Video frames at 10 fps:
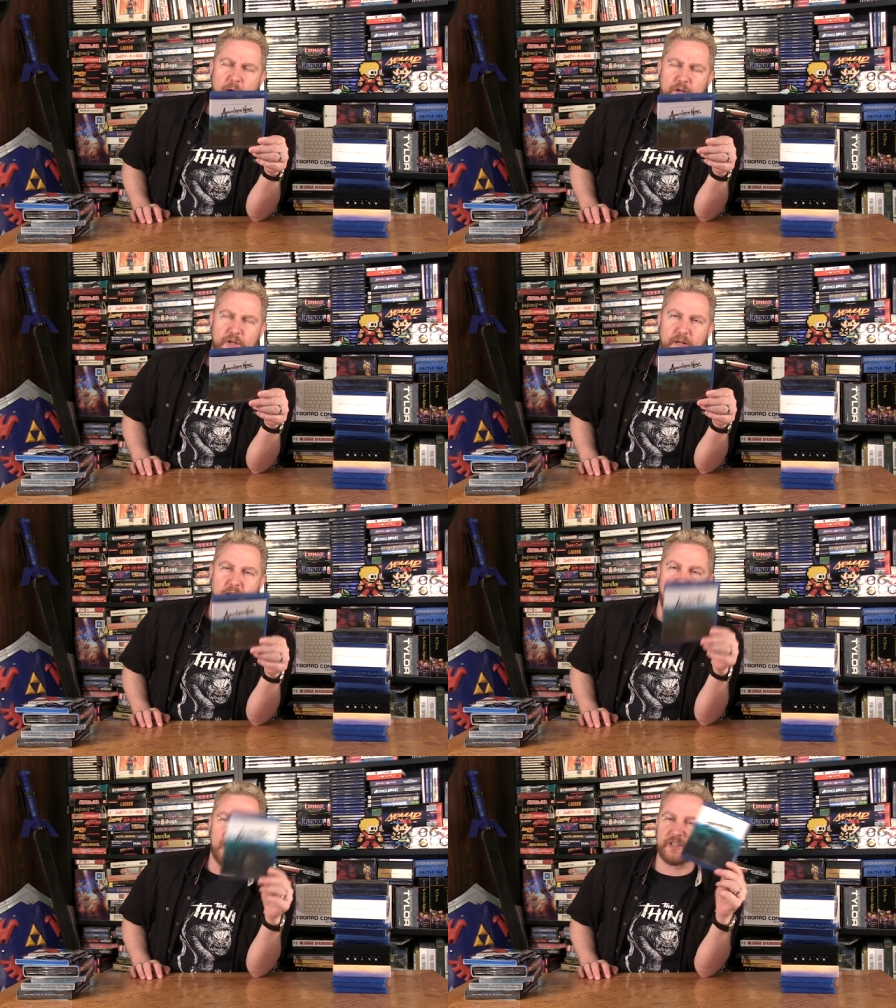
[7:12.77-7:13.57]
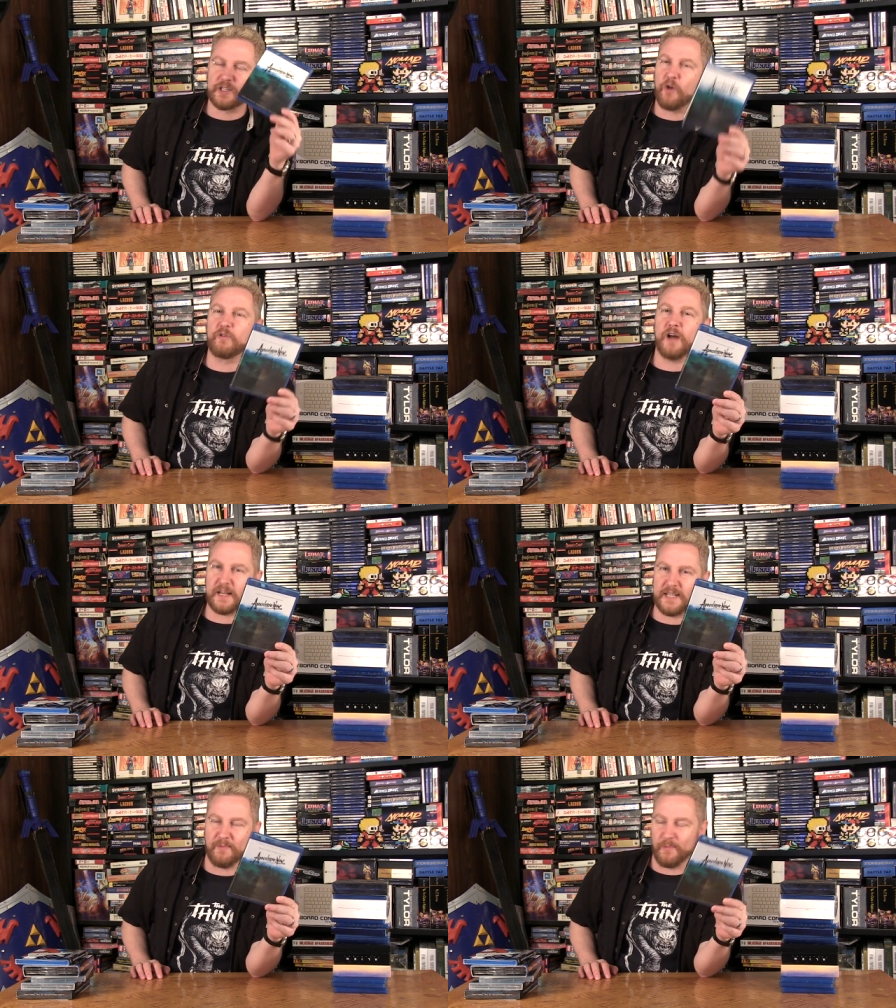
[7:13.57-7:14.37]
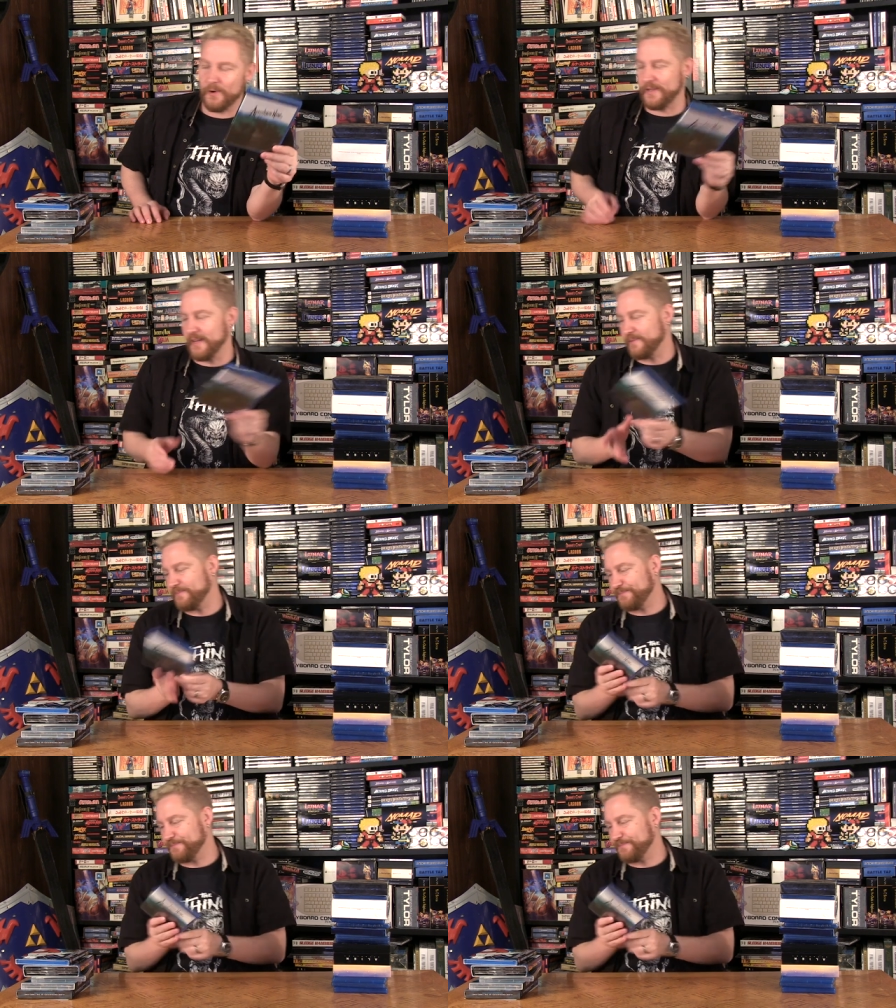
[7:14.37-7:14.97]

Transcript: budget, and so goddamn worth it.